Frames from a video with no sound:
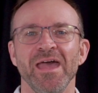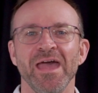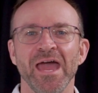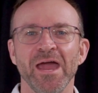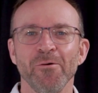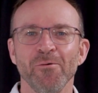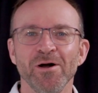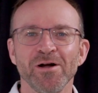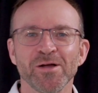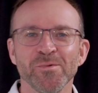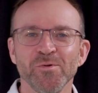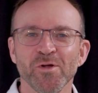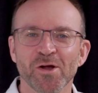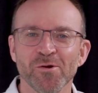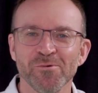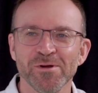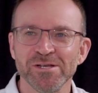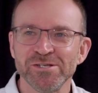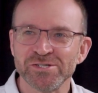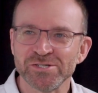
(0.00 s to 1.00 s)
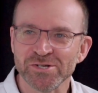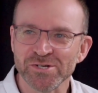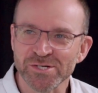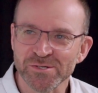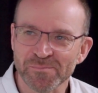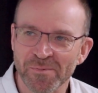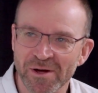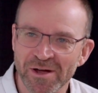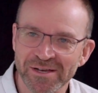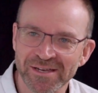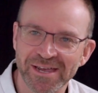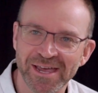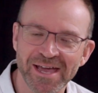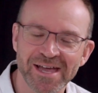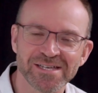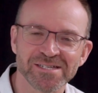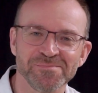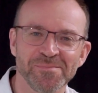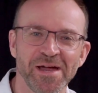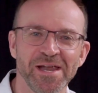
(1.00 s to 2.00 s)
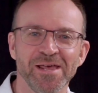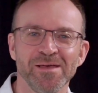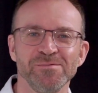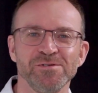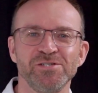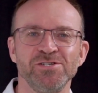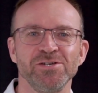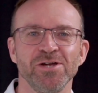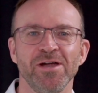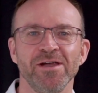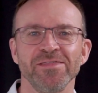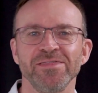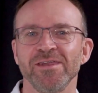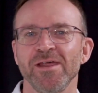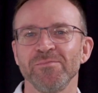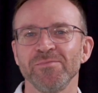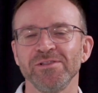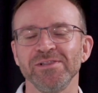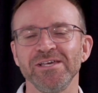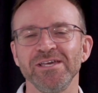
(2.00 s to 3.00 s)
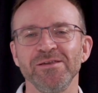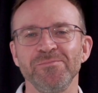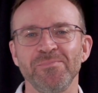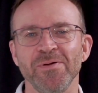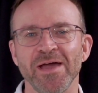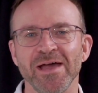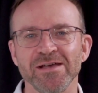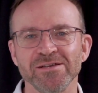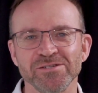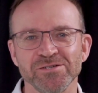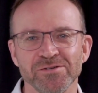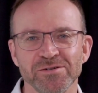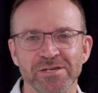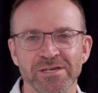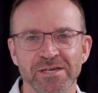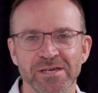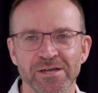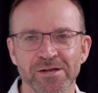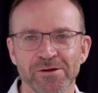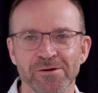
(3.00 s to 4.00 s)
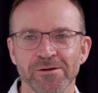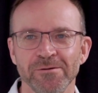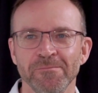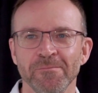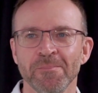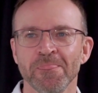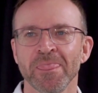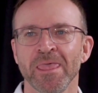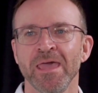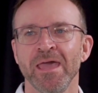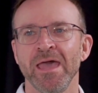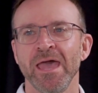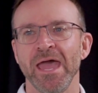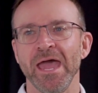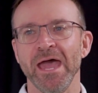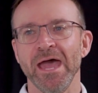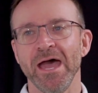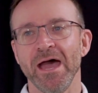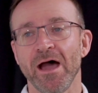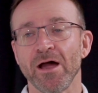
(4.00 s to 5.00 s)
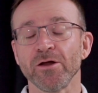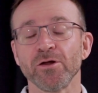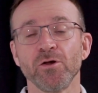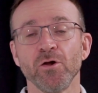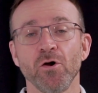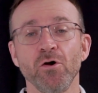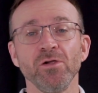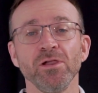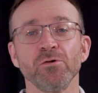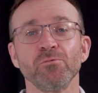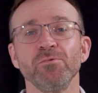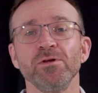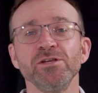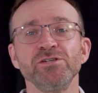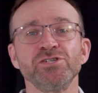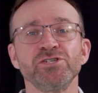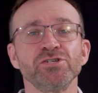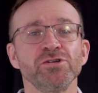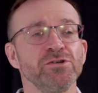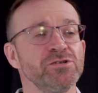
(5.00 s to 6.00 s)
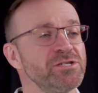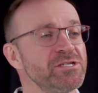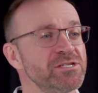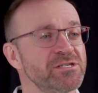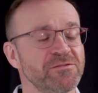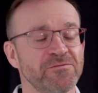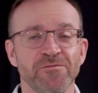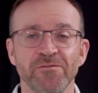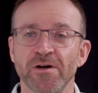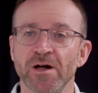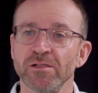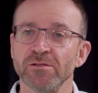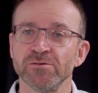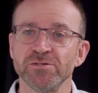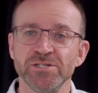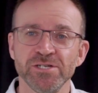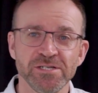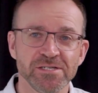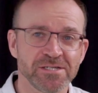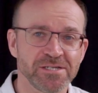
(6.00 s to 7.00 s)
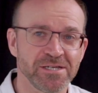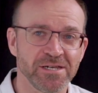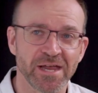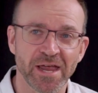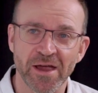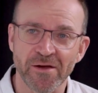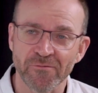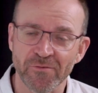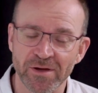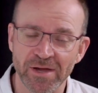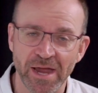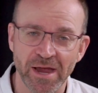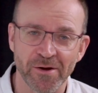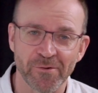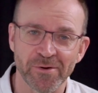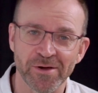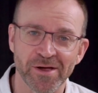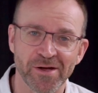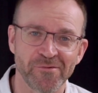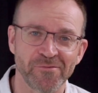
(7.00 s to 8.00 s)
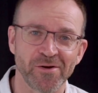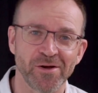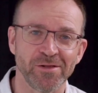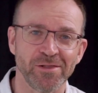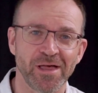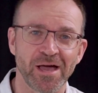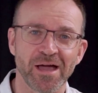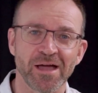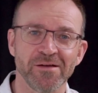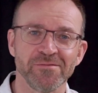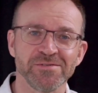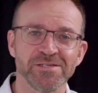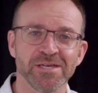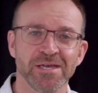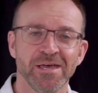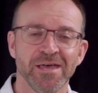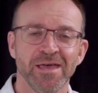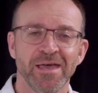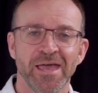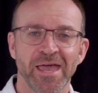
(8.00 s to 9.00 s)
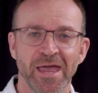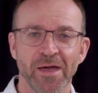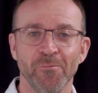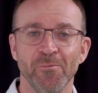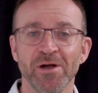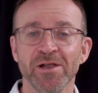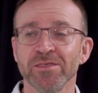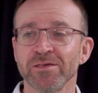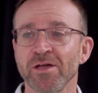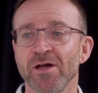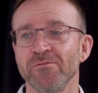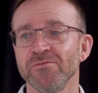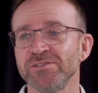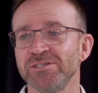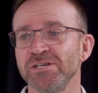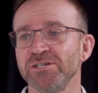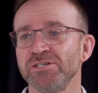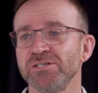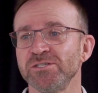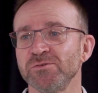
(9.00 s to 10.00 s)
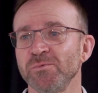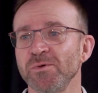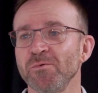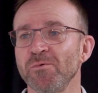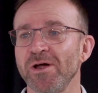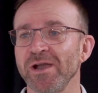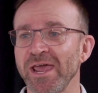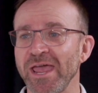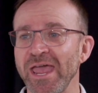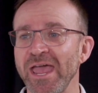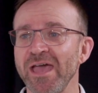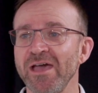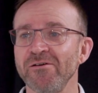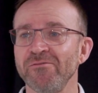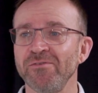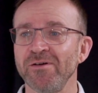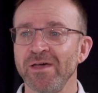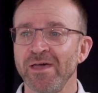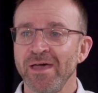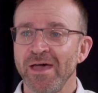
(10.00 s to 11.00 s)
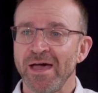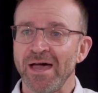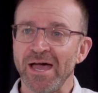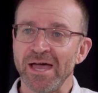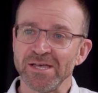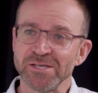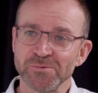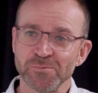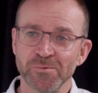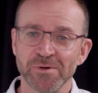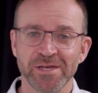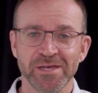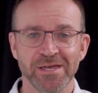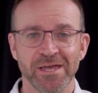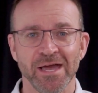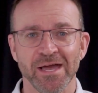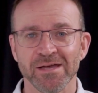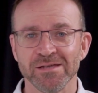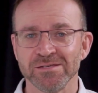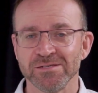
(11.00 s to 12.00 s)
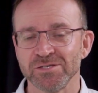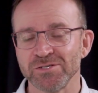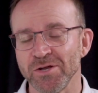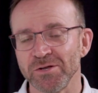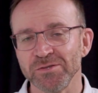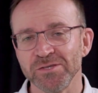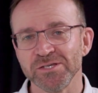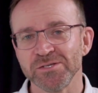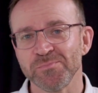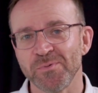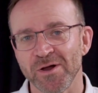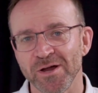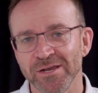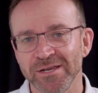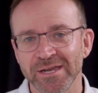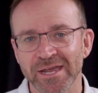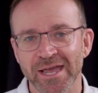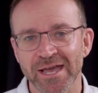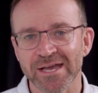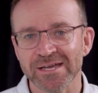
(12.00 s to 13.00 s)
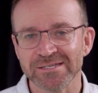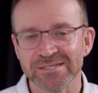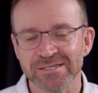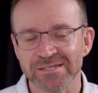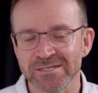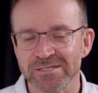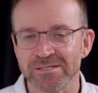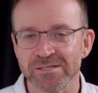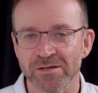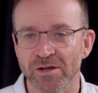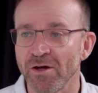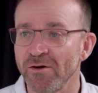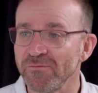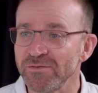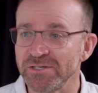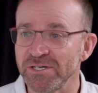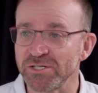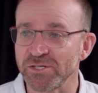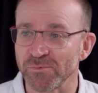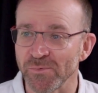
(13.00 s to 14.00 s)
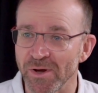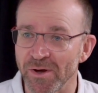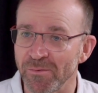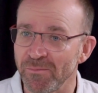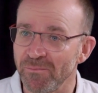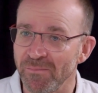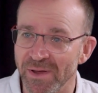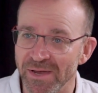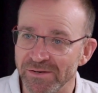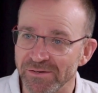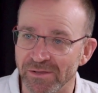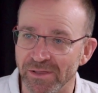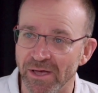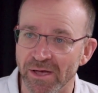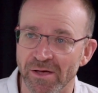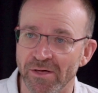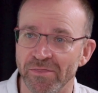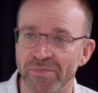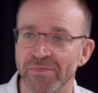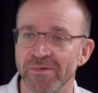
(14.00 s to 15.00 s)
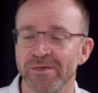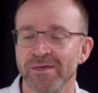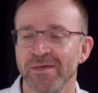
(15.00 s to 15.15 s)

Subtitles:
Hey, welcome to our Ridge Church podcast. My name is Jonathan. I'm the lead pastor here. And our goal at Ridge Church is to follow Jesus in every area of our lives. And one of the conversations that we want to have as we start this podcast is a conversation around mental health.